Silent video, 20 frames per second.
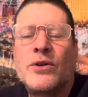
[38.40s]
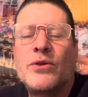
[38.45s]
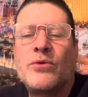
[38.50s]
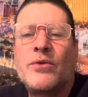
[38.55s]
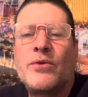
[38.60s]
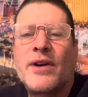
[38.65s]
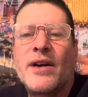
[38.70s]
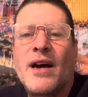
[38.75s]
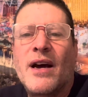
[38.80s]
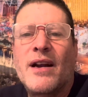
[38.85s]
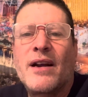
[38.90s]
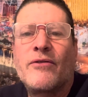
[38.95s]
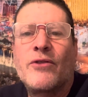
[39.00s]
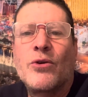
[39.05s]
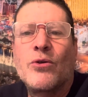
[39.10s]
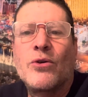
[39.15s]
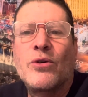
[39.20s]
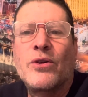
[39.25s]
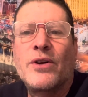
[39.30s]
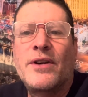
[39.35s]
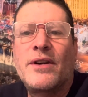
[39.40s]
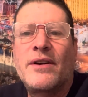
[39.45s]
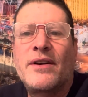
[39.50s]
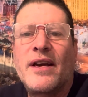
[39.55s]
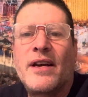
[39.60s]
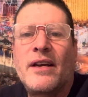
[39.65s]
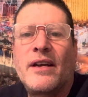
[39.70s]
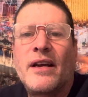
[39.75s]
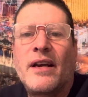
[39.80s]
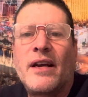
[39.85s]
not have the early
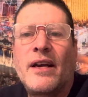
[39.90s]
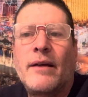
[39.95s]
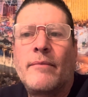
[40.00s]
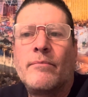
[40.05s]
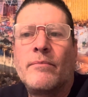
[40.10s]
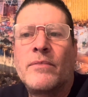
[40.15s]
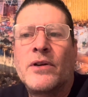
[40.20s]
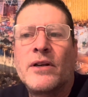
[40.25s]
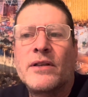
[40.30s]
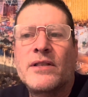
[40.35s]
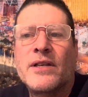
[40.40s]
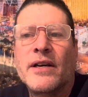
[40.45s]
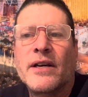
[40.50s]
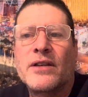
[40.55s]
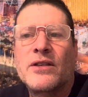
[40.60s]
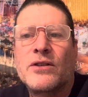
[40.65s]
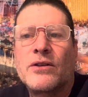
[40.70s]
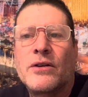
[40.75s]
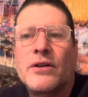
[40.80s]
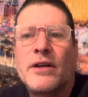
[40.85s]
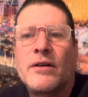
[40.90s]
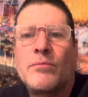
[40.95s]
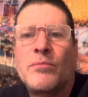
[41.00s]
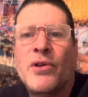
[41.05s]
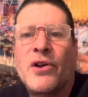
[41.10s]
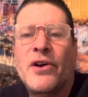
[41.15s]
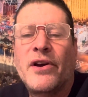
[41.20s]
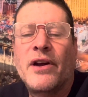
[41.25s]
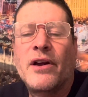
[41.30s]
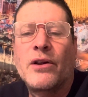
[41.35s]
day game. That's actually a
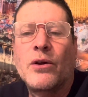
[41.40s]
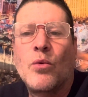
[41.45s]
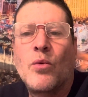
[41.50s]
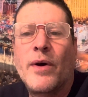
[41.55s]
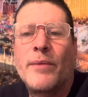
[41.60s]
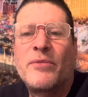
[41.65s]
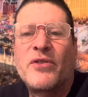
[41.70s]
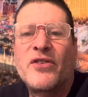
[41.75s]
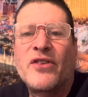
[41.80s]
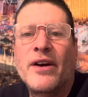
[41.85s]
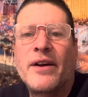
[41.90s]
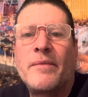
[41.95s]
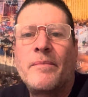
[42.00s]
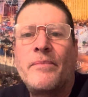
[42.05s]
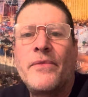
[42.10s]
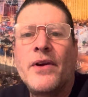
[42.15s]
play on the website.